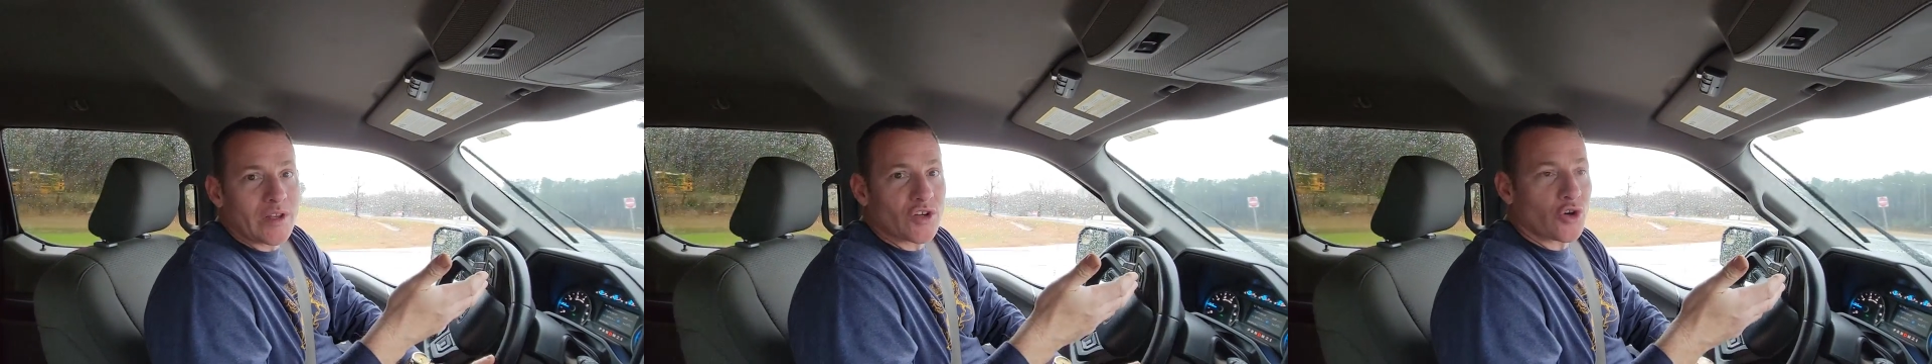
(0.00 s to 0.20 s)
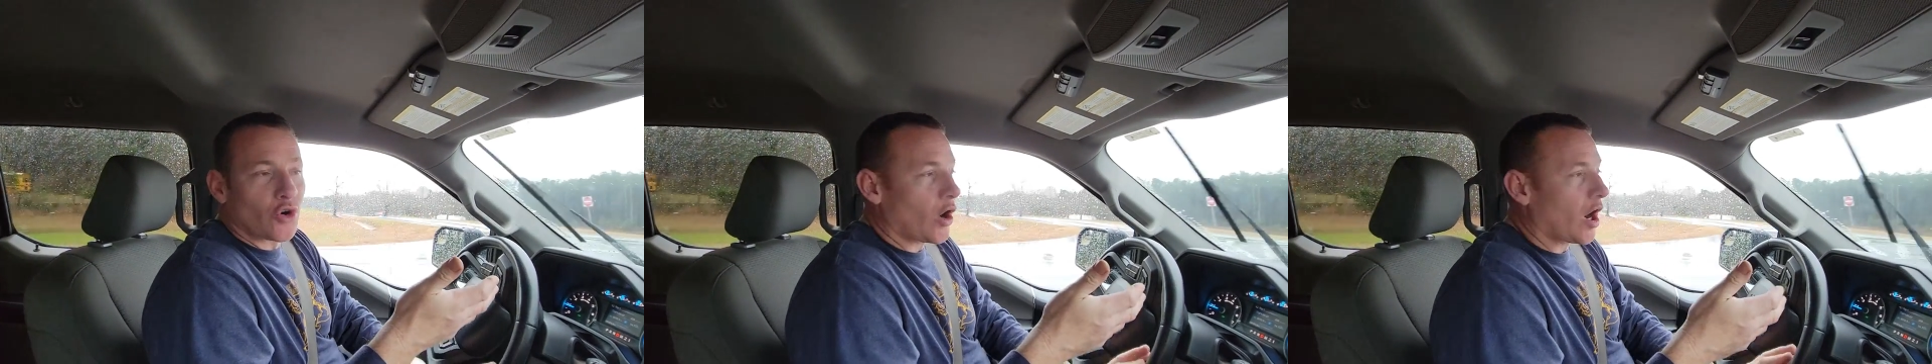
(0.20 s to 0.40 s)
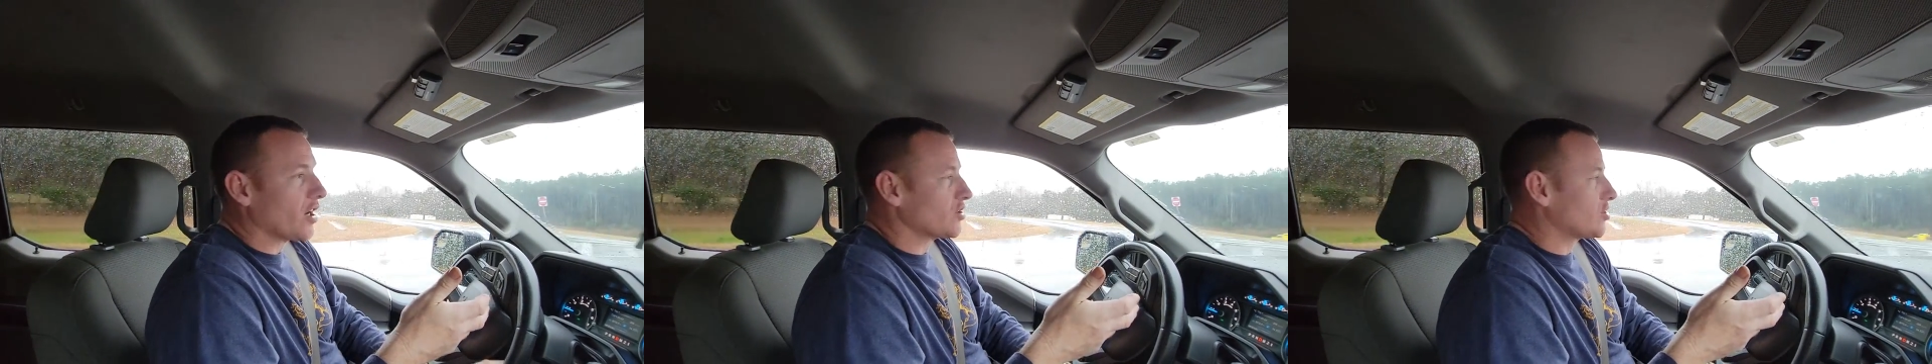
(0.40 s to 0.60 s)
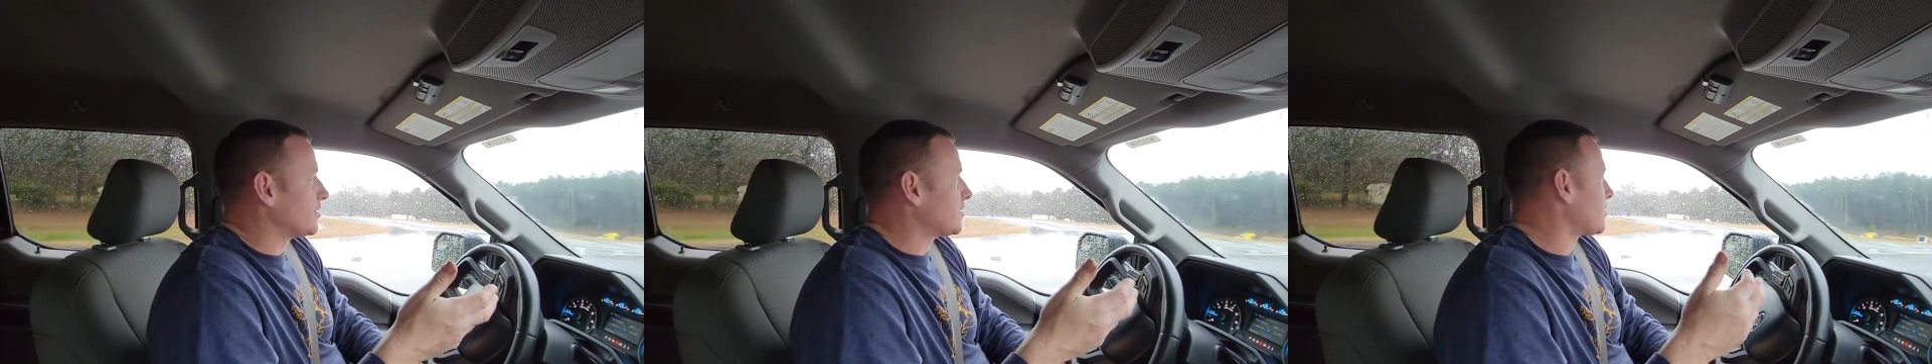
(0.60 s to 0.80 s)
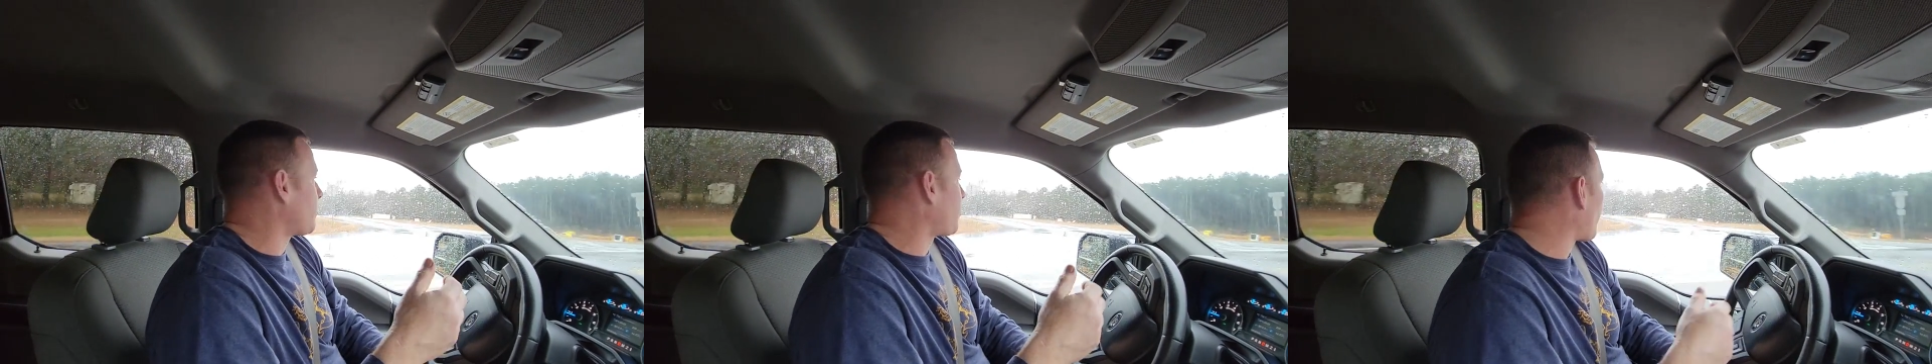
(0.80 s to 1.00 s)
the garage and
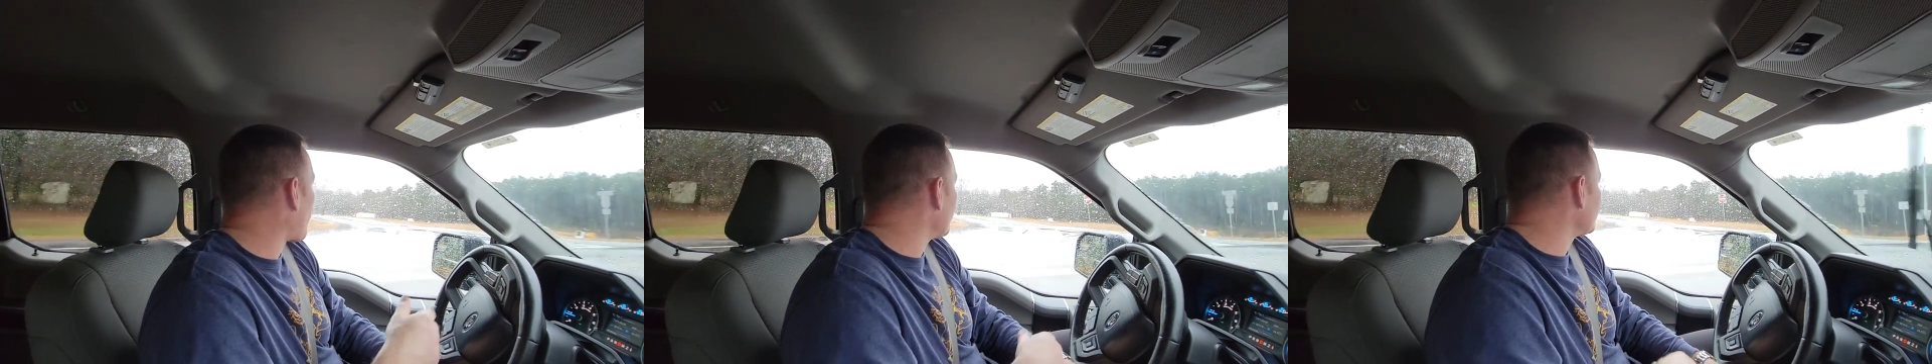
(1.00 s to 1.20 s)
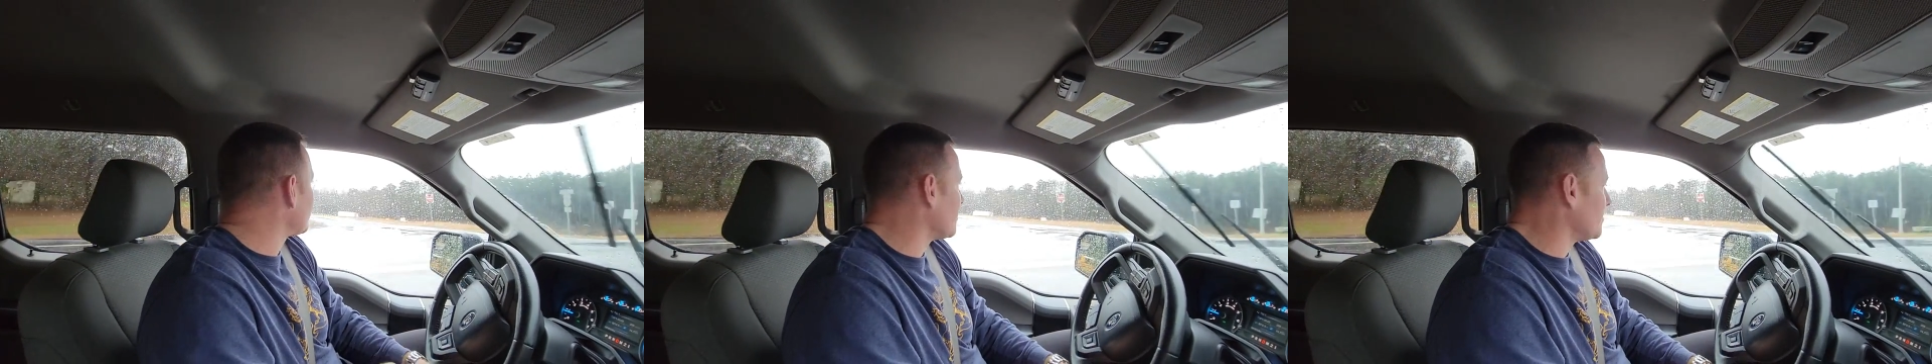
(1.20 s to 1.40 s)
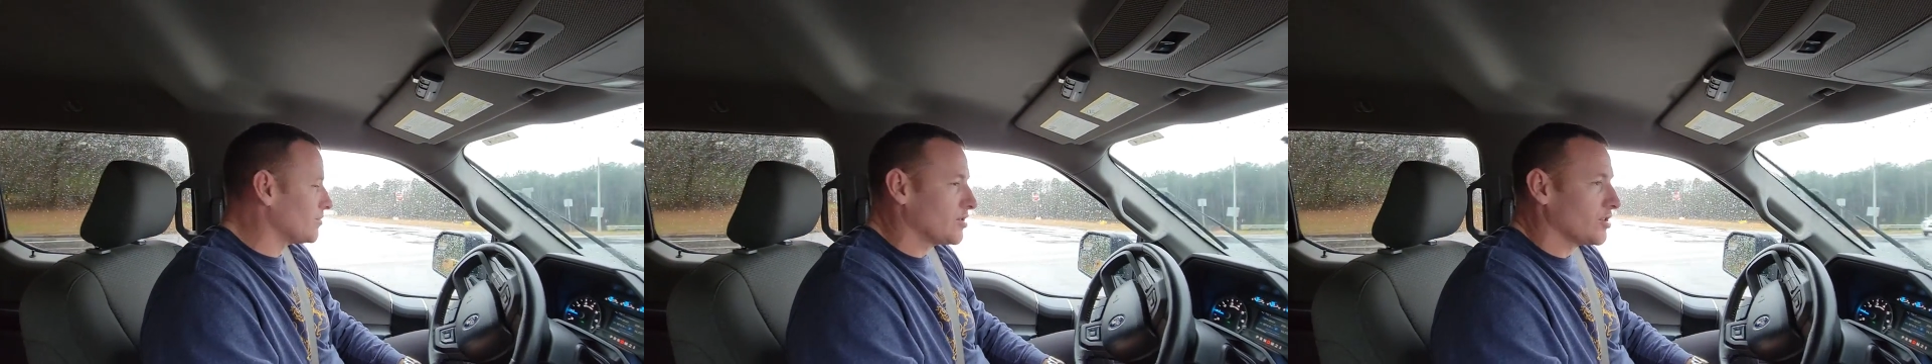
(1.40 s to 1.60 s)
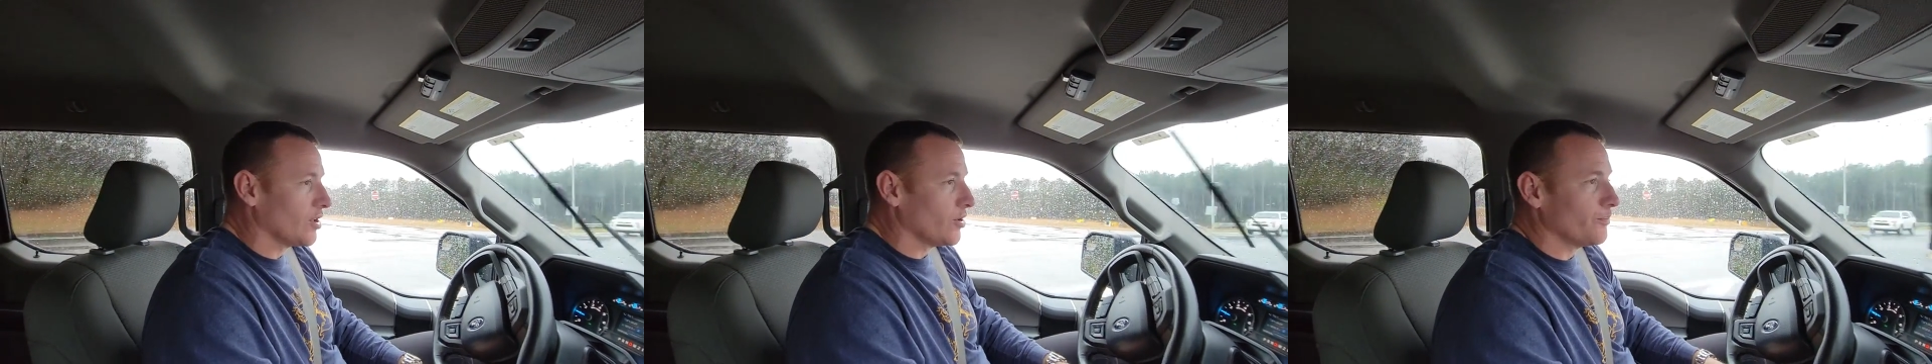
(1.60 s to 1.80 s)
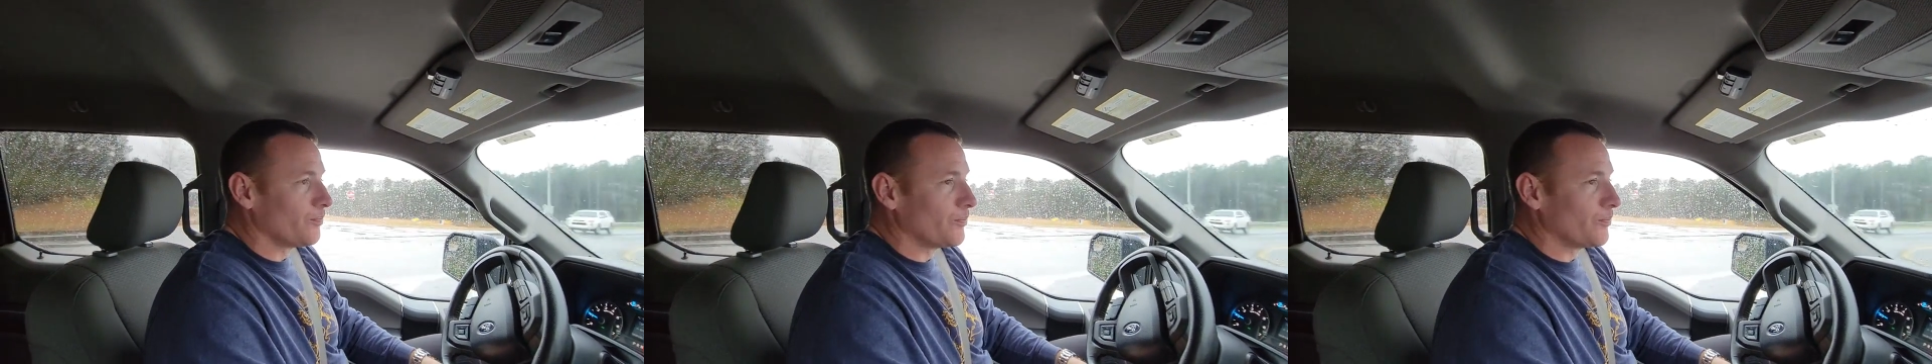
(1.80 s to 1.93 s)
surprise them. So